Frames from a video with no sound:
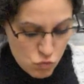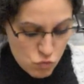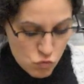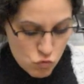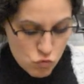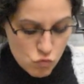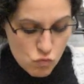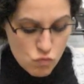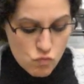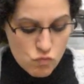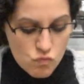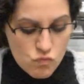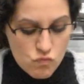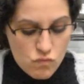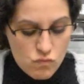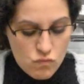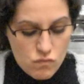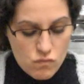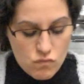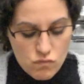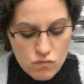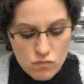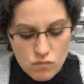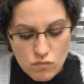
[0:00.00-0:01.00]

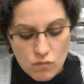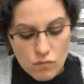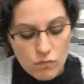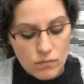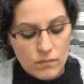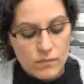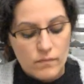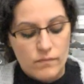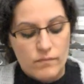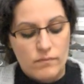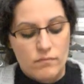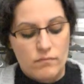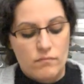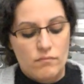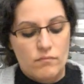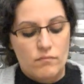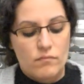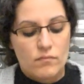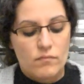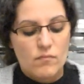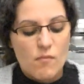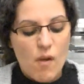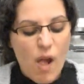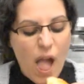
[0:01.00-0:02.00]

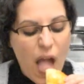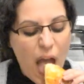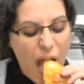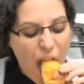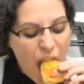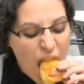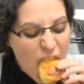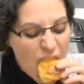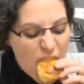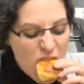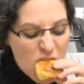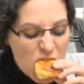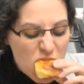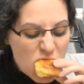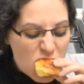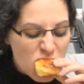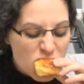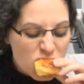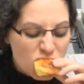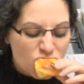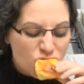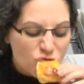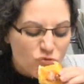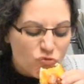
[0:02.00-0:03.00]

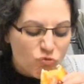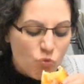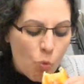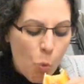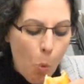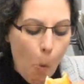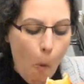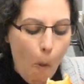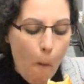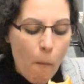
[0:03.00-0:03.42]
No one is speaking in this clip.